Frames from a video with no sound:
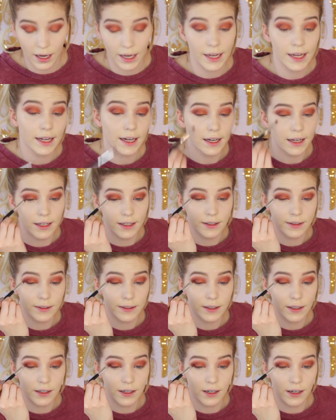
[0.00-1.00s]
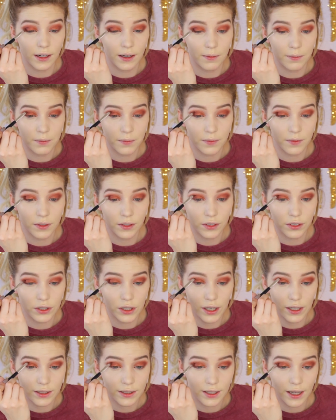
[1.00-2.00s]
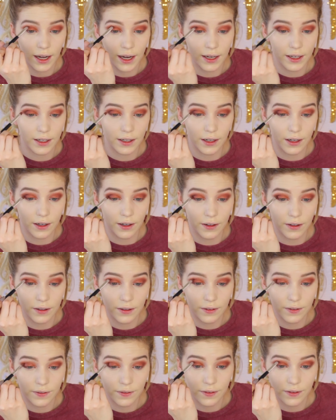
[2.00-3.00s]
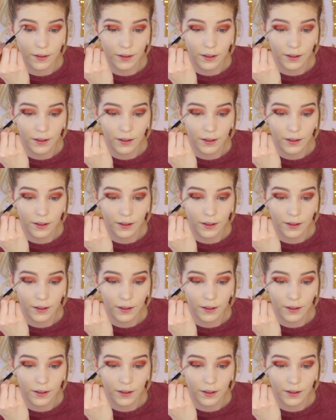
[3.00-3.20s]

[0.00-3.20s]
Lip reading: and just kind of